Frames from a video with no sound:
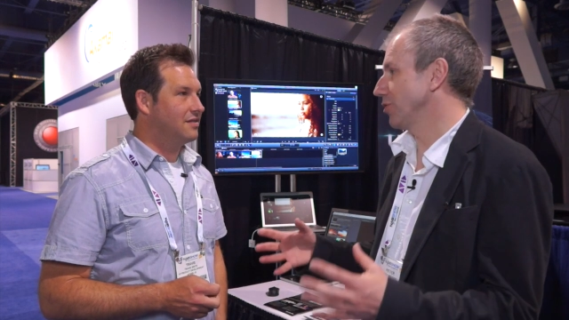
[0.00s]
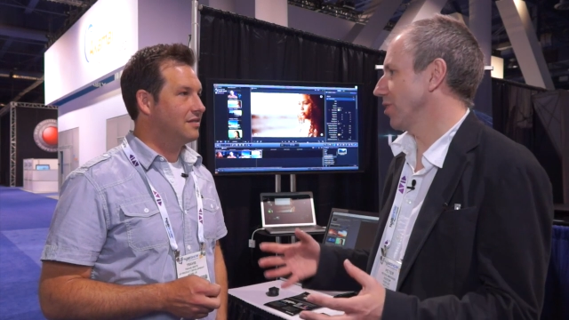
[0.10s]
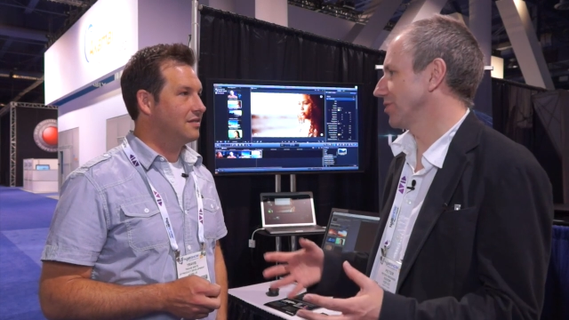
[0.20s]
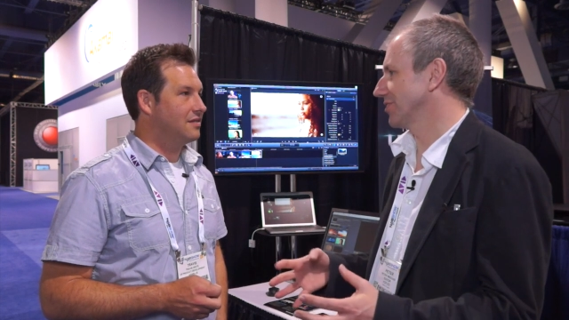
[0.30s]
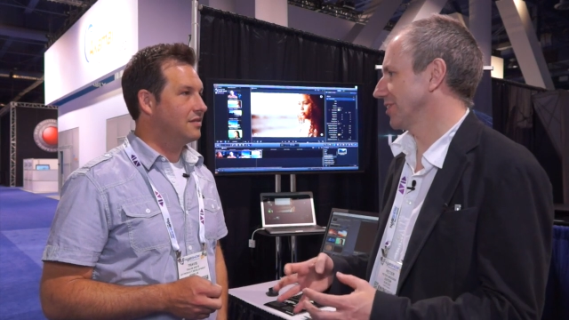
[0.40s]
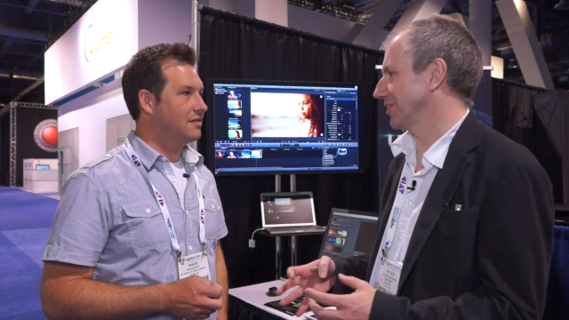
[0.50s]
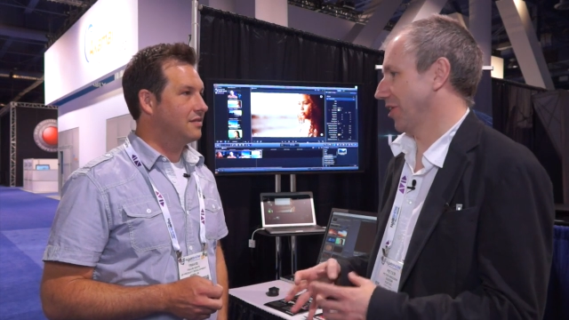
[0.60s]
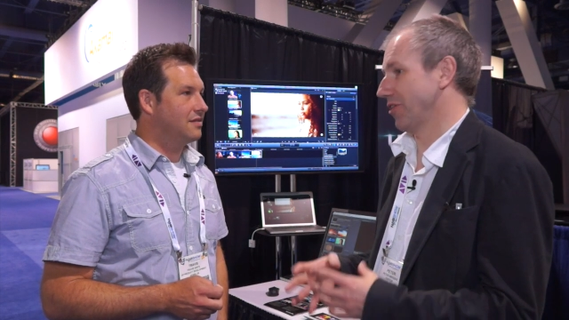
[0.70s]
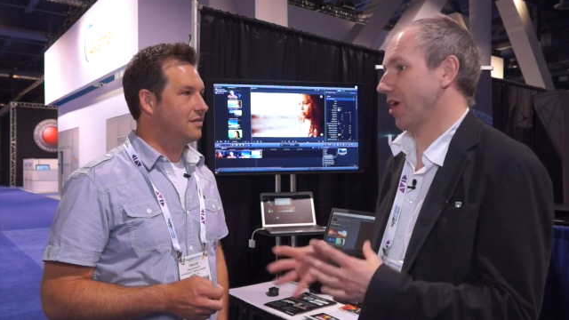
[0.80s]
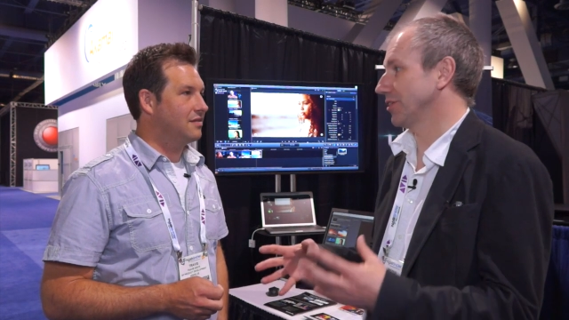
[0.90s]
Speaker 1: the ones that you
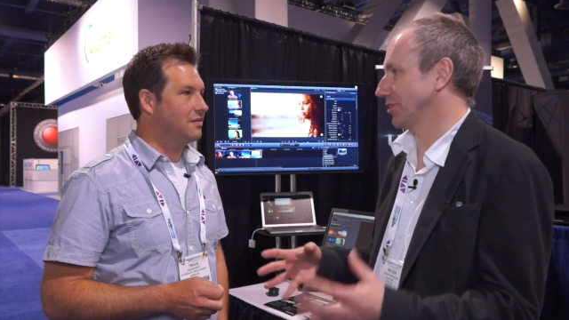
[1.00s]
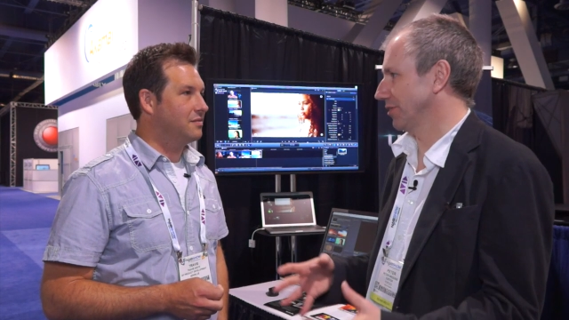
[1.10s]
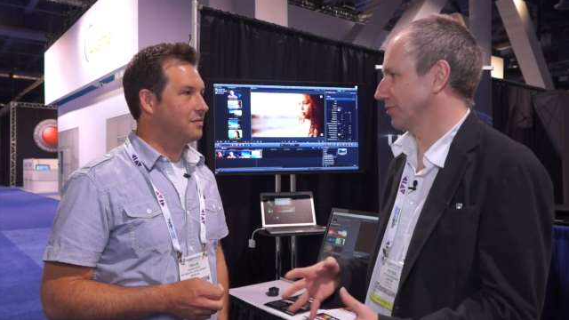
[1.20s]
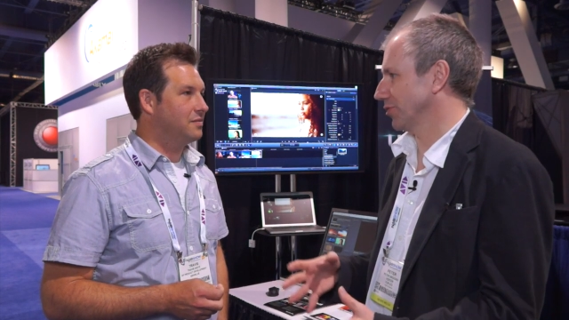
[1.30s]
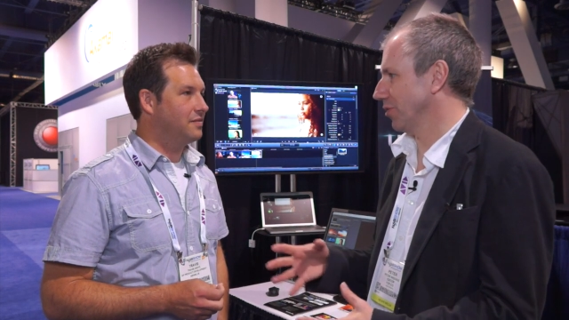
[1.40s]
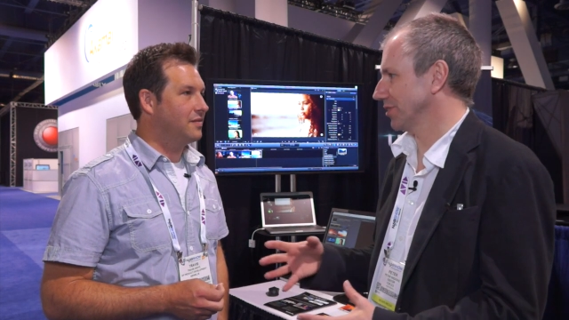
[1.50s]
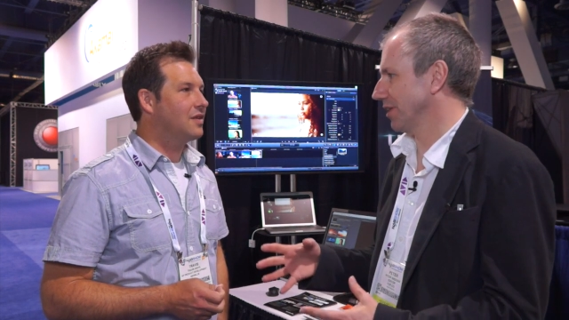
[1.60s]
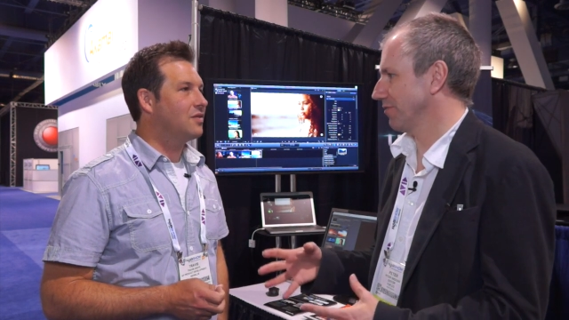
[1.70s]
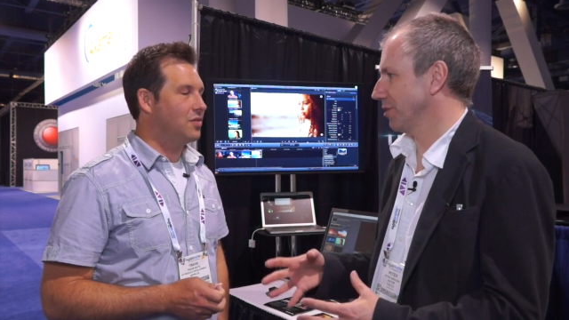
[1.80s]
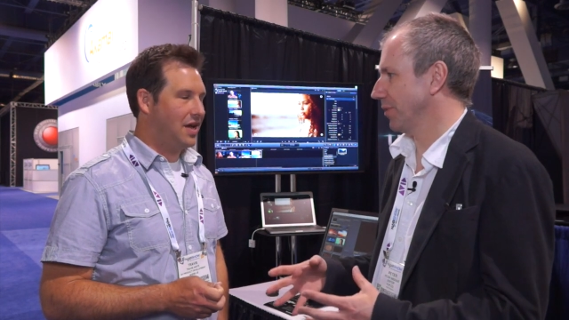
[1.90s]
know I'd use or
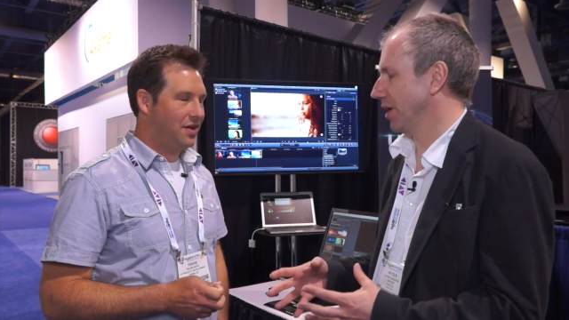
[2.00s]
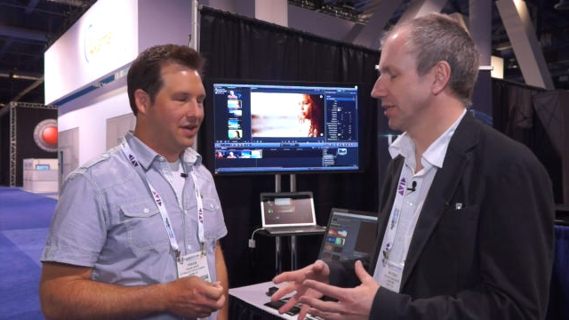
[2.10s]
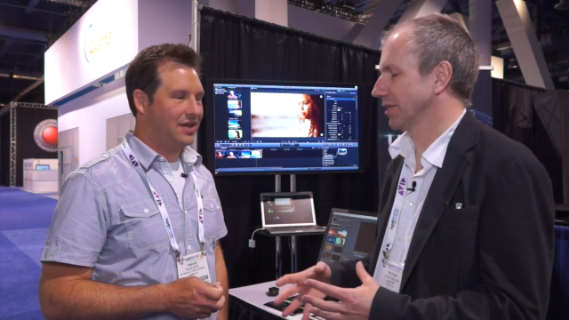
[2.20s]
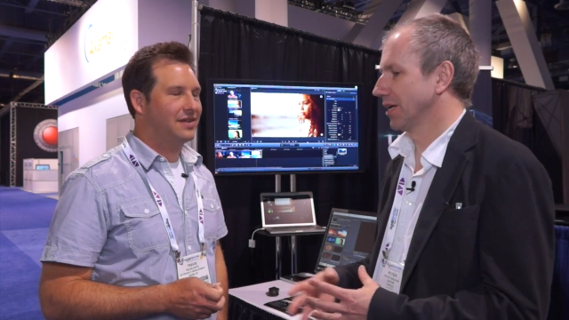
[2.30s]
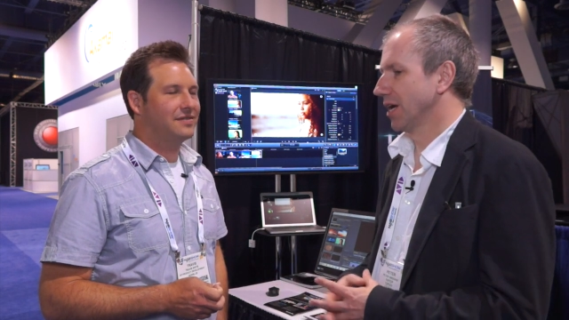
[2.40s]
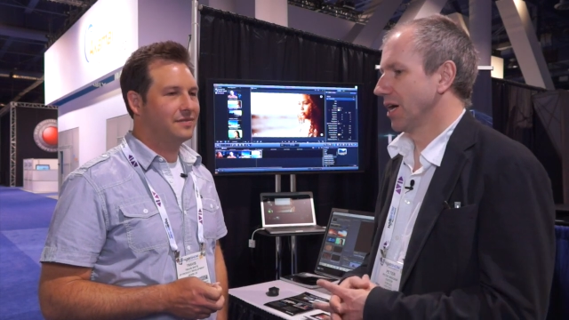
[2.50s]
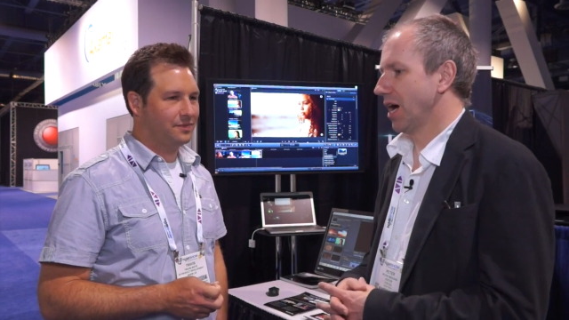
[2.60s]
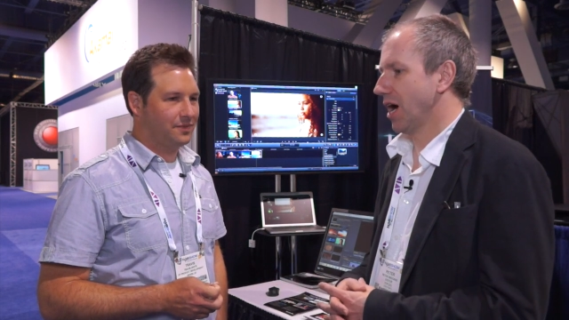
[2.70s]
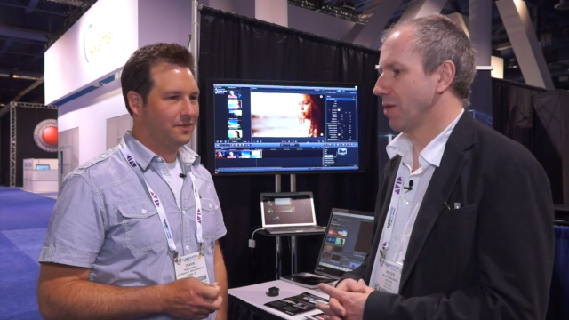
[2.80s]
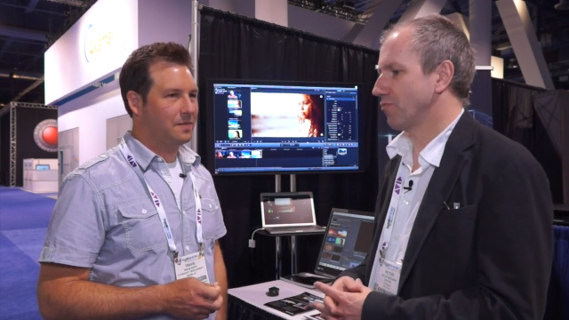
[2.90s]
whatever. Right, but,
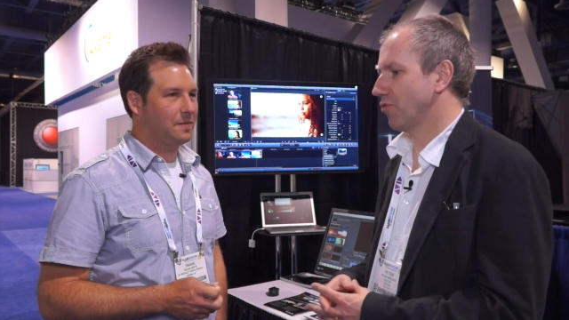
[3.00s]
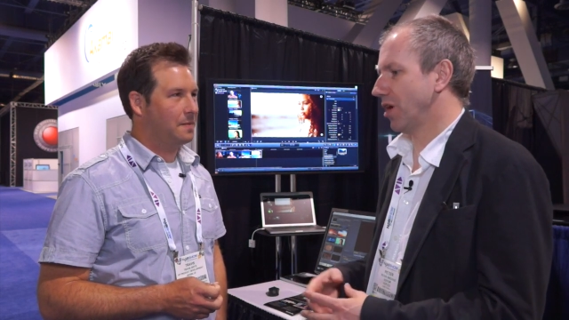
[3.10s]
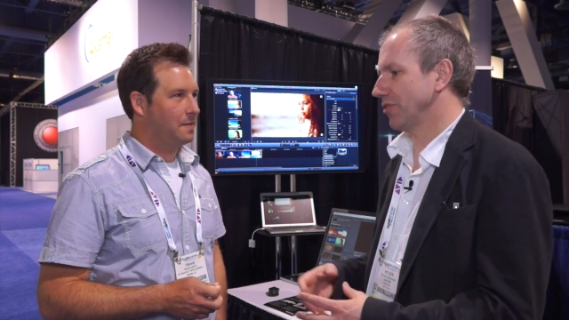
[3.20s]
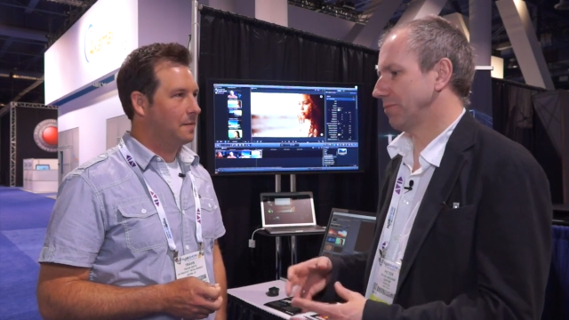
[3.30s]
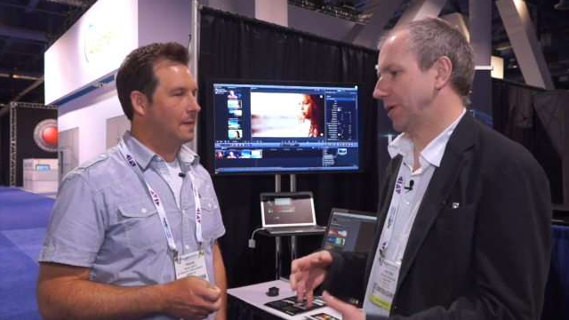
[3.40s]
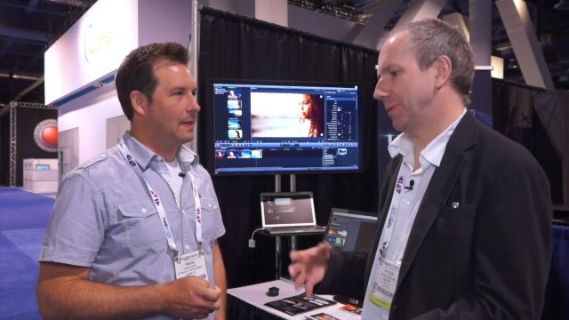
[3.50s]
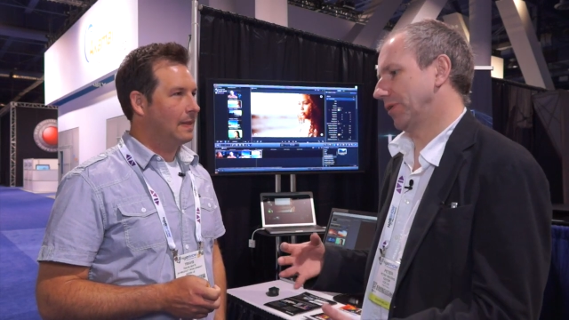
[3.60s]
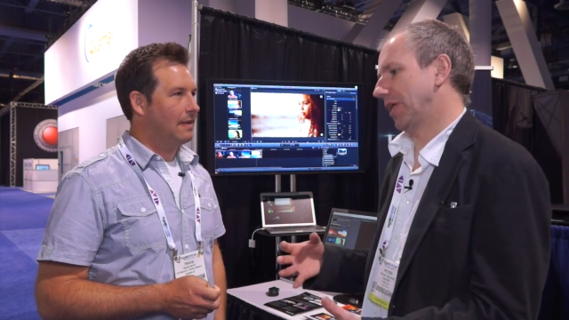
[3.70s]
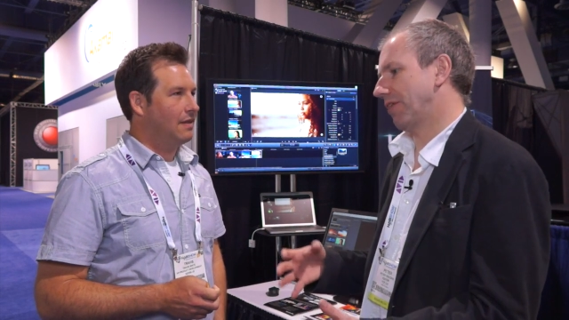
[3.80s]
right. Um, rather than people